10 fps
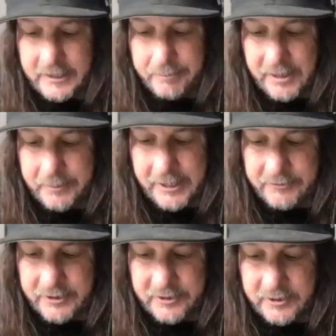I probably have
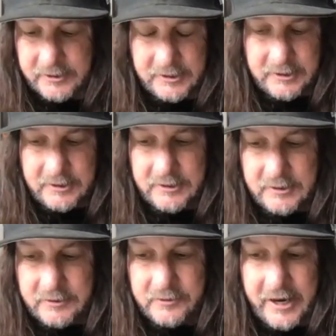another
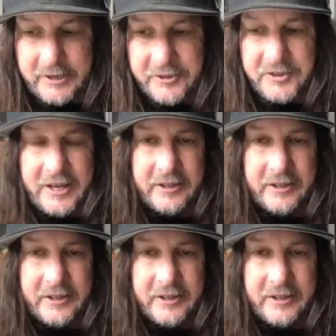9 or 10